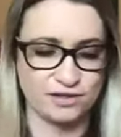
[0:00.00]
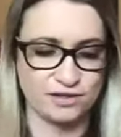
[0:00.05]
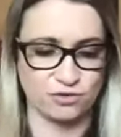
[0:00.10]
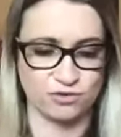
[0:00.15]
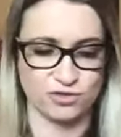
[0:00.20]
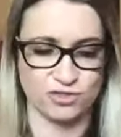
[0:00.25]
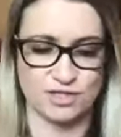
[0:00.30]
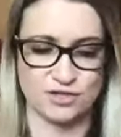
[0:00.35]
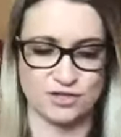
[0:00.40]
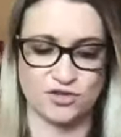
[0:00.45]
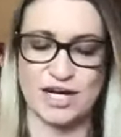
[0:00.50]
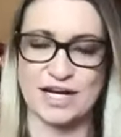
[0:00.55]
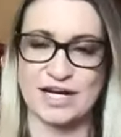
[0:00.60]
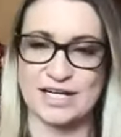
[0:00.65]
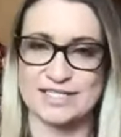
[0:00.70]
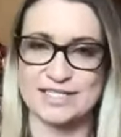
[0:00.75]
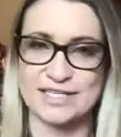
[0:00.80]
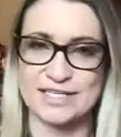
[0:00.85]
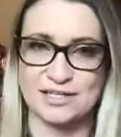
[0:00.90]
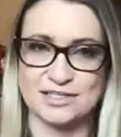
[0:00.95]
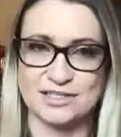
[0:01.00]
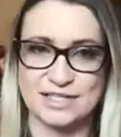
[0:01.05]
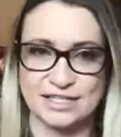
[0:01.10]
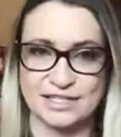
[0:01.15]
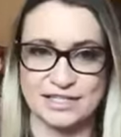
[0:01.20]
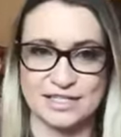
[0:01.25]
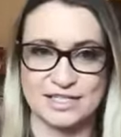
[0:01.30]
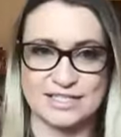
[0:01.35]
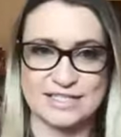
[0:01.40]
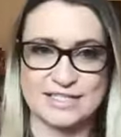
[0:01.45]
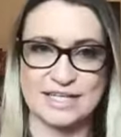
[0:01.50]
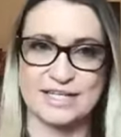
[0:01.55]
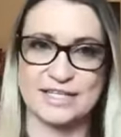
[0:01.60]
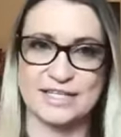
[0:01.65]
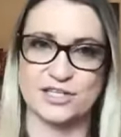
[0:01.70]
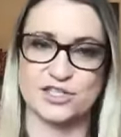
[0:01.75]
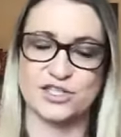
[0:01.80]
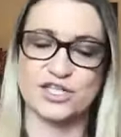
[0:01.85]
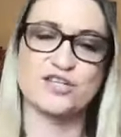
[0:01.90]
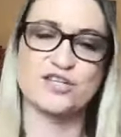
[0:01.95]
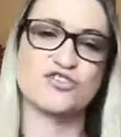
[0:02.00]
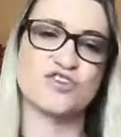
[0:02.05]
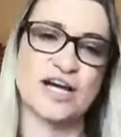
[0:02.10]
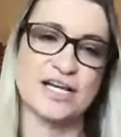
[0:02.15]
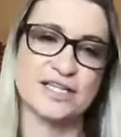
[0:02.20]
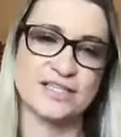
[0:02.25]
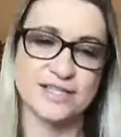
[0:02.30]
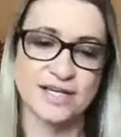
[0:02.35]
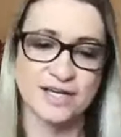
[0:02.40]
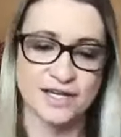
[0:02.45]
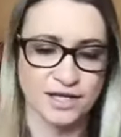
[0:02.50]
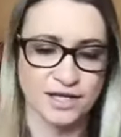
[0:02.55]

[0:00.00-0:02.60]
Those dendritic cells can extend their dendrites